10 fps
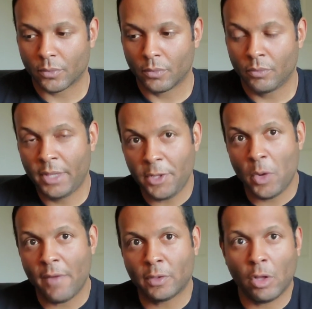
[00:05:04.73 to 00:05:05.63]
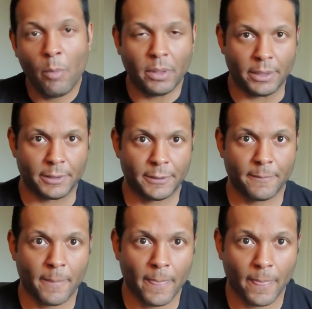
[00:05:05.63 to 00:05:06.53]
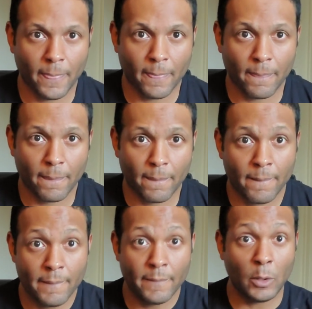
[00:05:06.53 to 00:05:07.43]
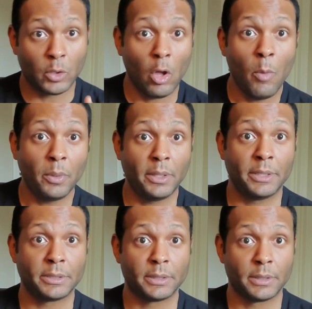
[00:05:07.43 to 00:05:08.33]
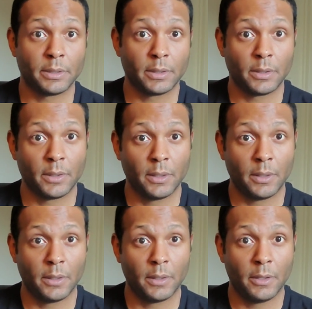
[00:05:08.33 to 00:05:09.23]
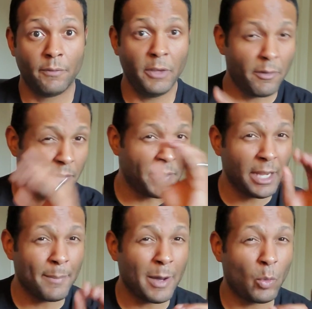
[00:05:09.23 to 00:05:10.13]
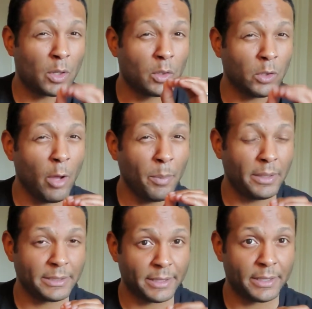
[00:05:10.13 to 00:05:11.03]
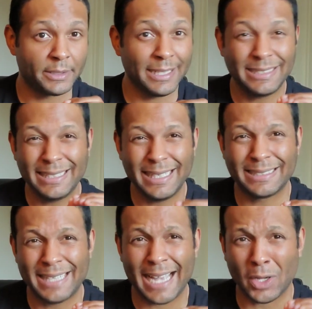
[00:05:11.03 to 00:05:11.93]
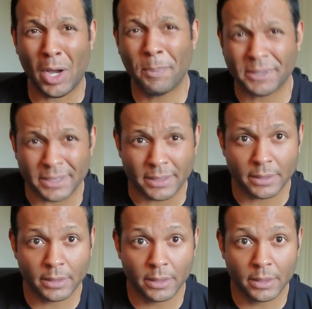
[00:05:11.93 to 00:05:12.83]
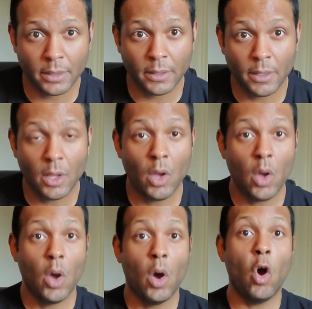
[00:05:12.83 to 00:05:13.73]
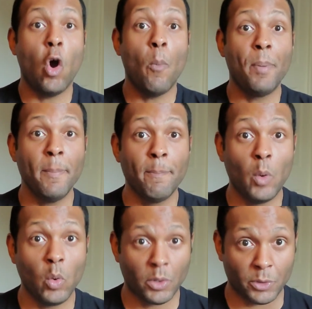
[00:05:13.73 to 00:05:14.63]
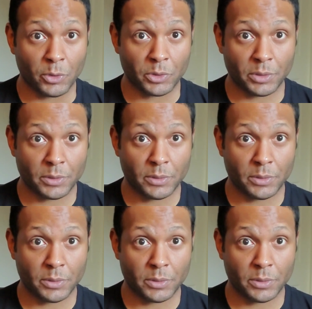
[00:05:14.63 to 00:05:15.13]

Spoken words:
then you have globalist. The globalist, if you ever think about what a globalist is, it's the exact opposite. Open borders